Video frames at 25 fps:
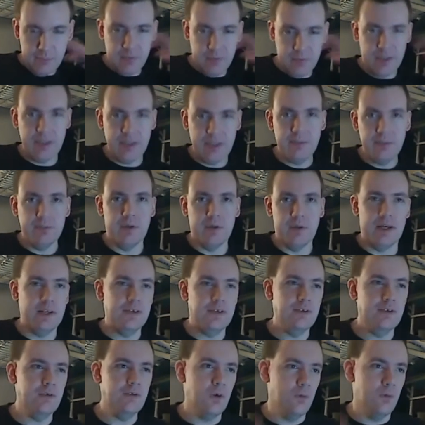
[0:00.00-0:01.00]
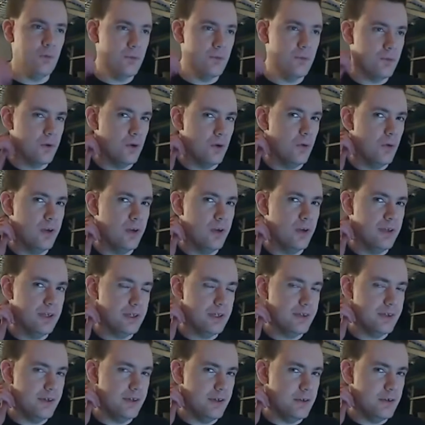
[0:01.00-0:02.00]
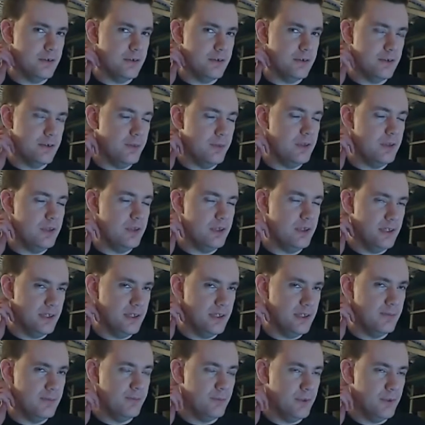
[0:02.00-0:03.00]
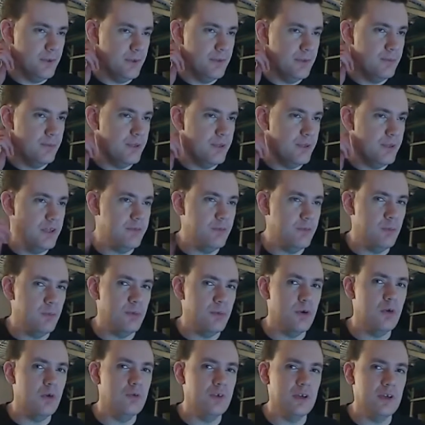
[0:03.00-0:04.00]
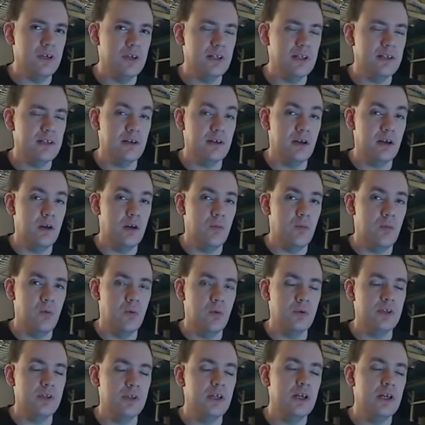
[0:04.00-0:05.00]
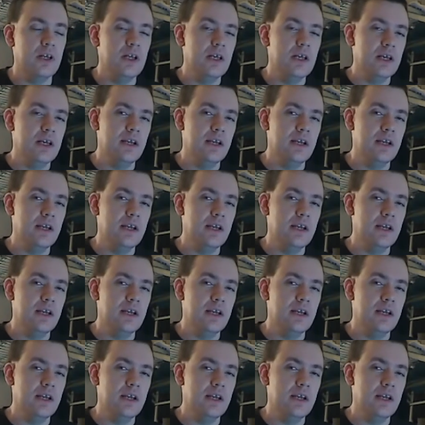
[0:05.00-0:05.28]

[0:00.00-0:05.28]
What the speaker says: the best way to overthrow a dictatorship is with peaceful protest and not wars.